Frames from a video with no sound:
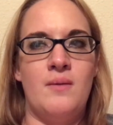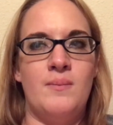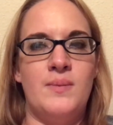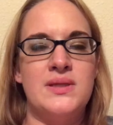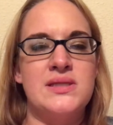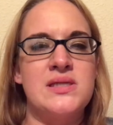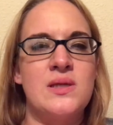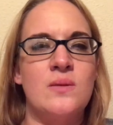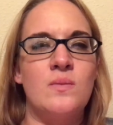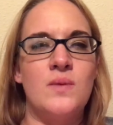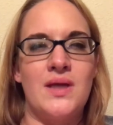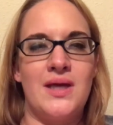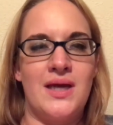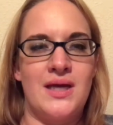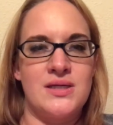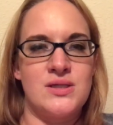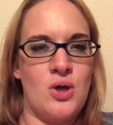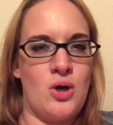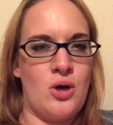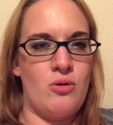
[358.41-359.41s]
but something
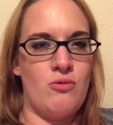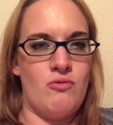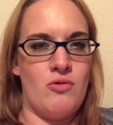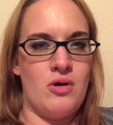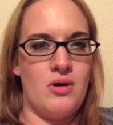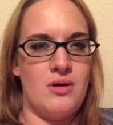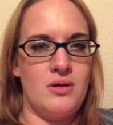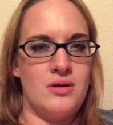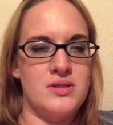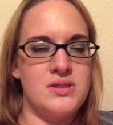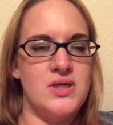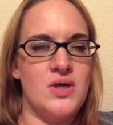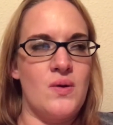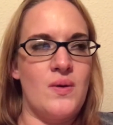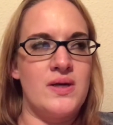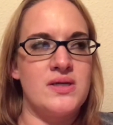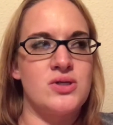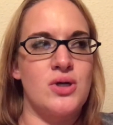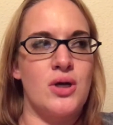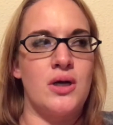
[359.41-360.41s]
has gone wrong. So
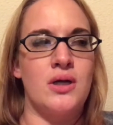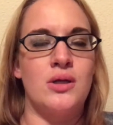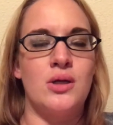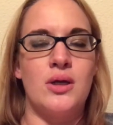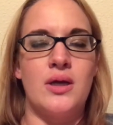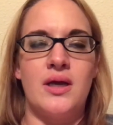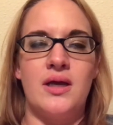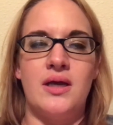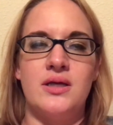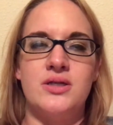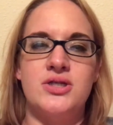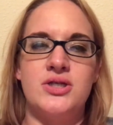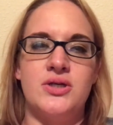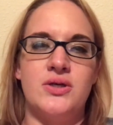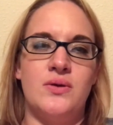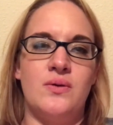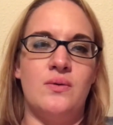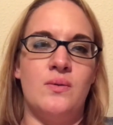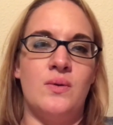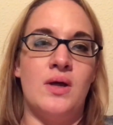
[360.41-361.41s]
I started looking
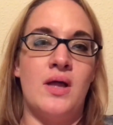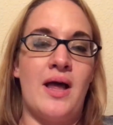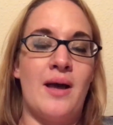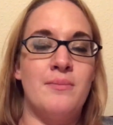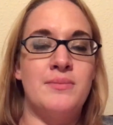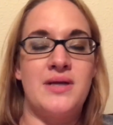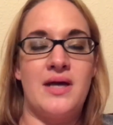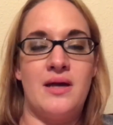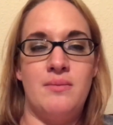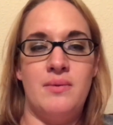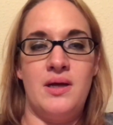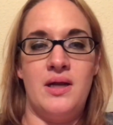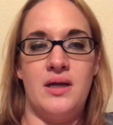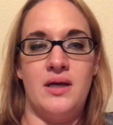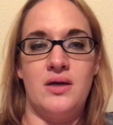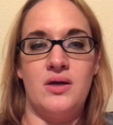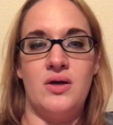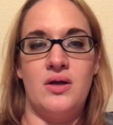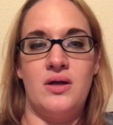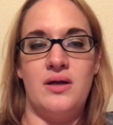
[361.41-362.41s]
into, well, I'm
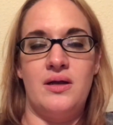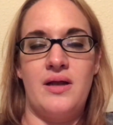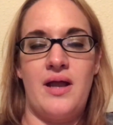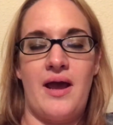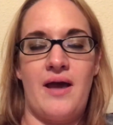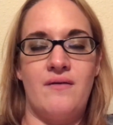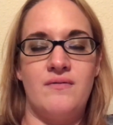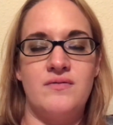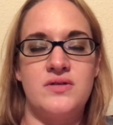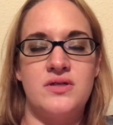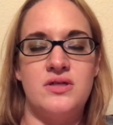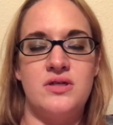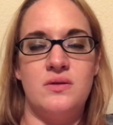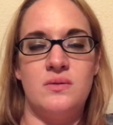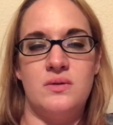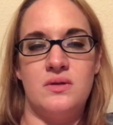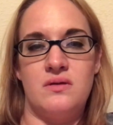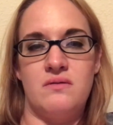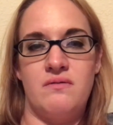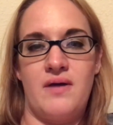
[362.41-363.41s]
diabetic. Could it have to do
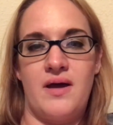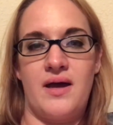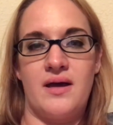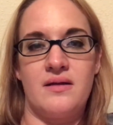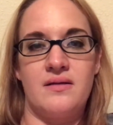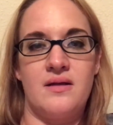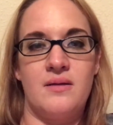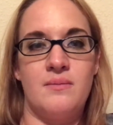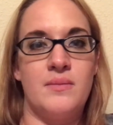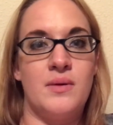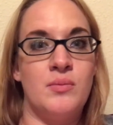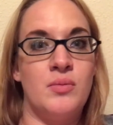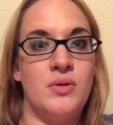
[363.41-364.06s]
with the fact that my